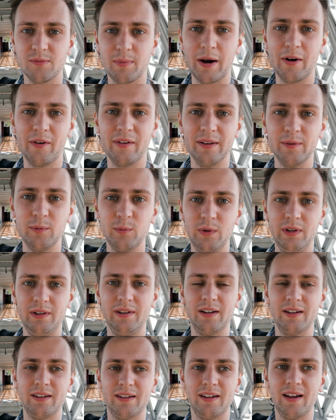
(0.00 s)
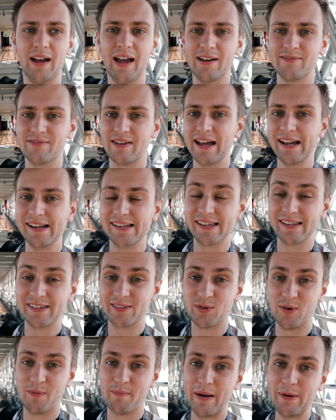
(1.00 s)
apparently we have access
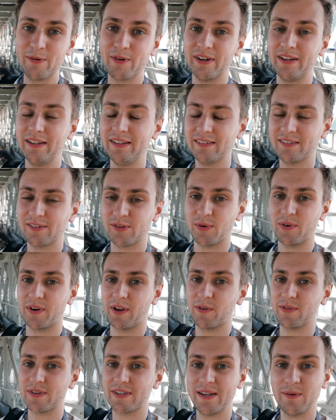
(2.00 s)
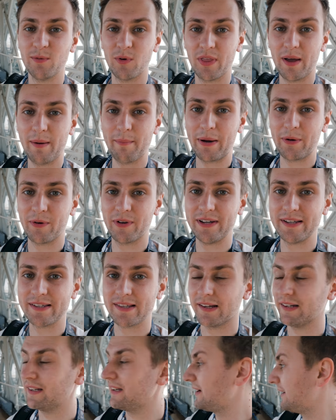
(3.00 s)
to a balcony, so we're going to go and see what that balcony is
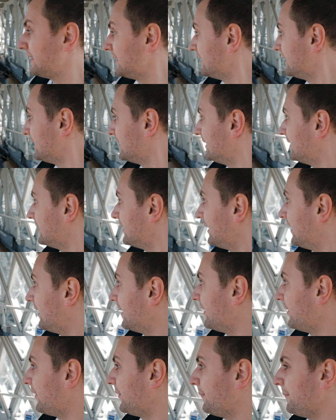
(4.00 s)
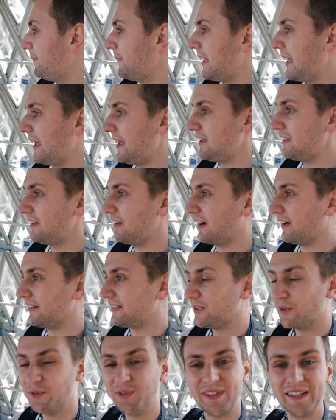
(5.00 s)
like. I
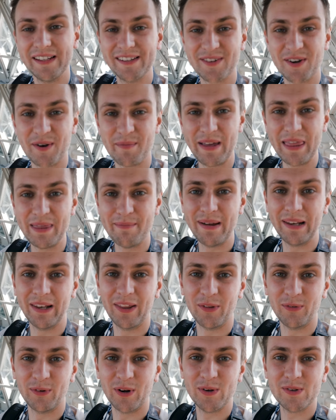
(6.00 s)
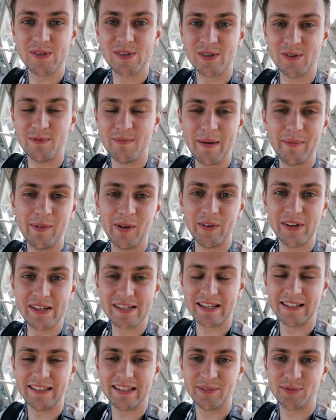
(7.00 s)
don't think it's going to be in the middle of the road, so maybe only
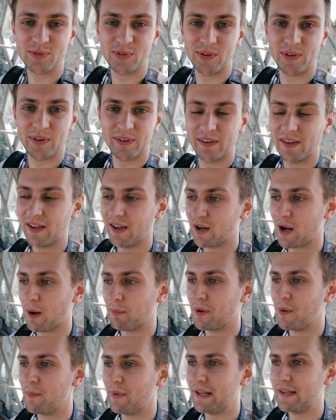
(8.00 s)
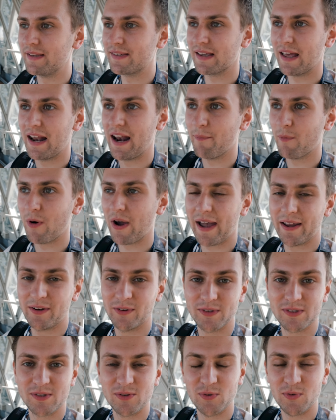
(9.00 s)
stay there for a couple of minutes, and then we'll head
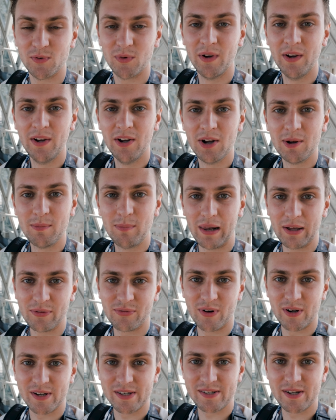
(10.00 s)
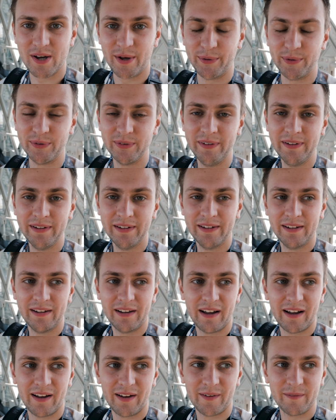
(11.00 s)
on to Blackfriars Tunnel
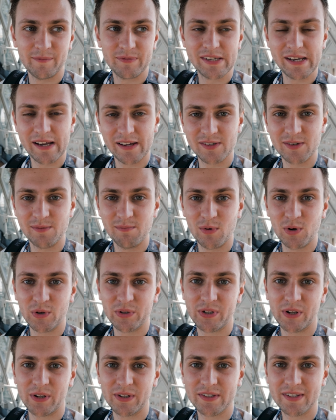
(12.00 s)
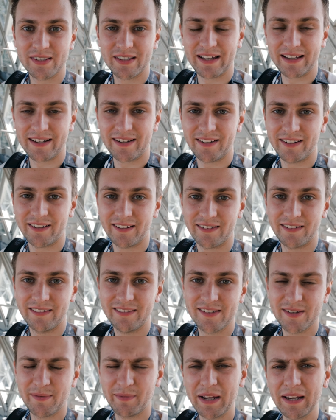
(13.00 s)
to get some more shots, and
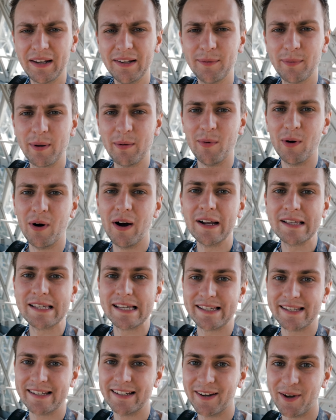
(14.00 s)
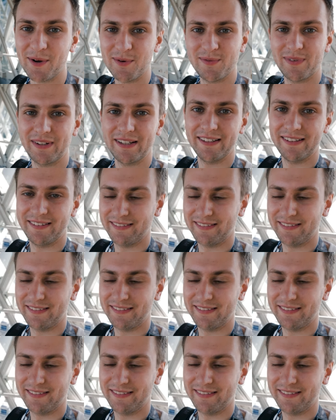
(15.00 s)
something a little bit more artistic, hopefully.